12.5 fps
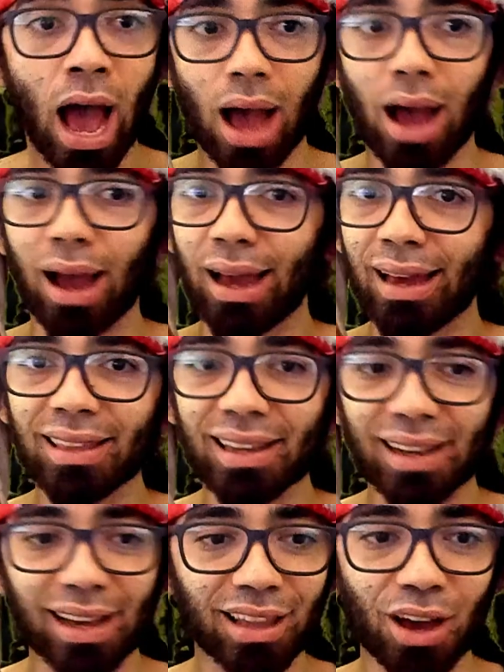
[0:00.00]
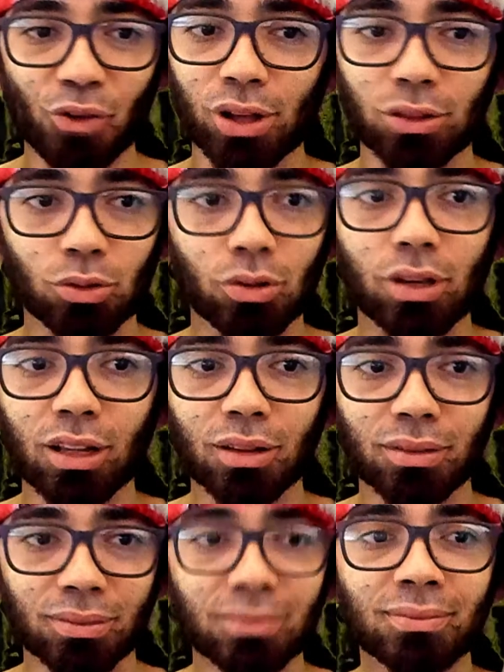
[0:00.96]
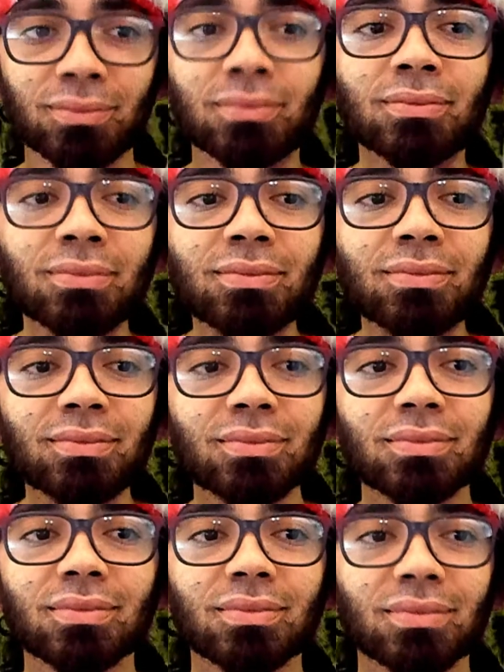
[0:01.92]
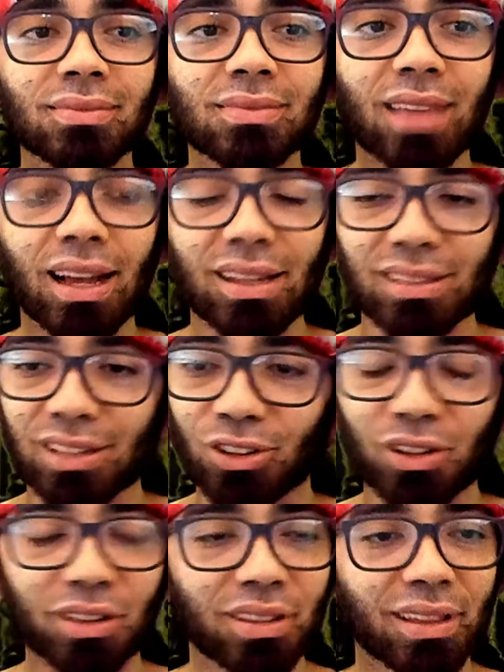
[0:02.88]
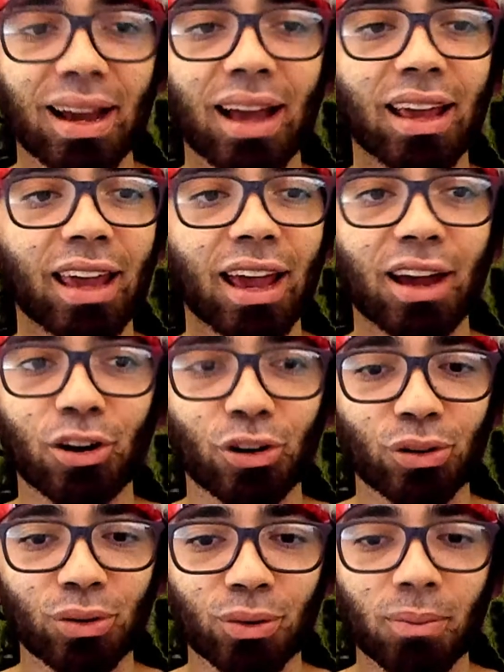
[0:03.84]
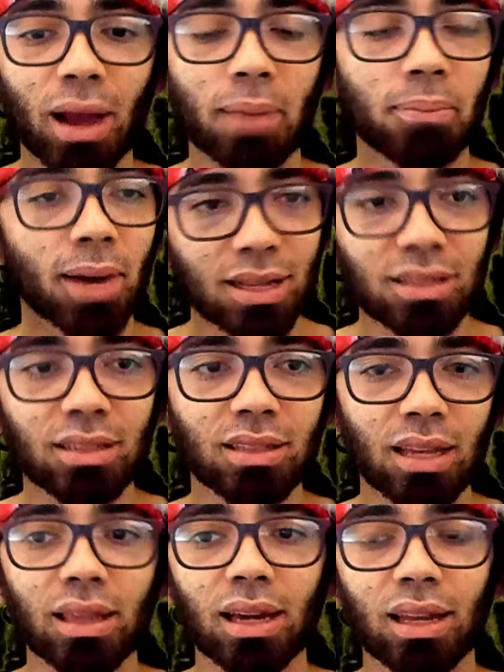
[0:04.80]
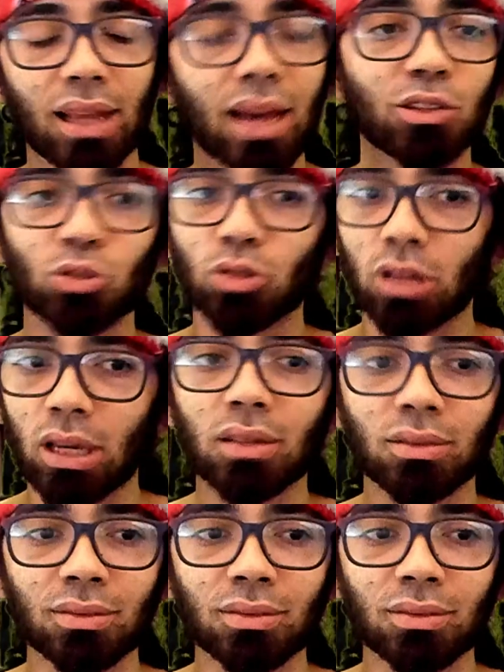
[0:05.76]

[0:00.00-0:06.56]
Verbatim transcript: a headache and I want to kill. That's the only thing I care. My pass is that I like to kill.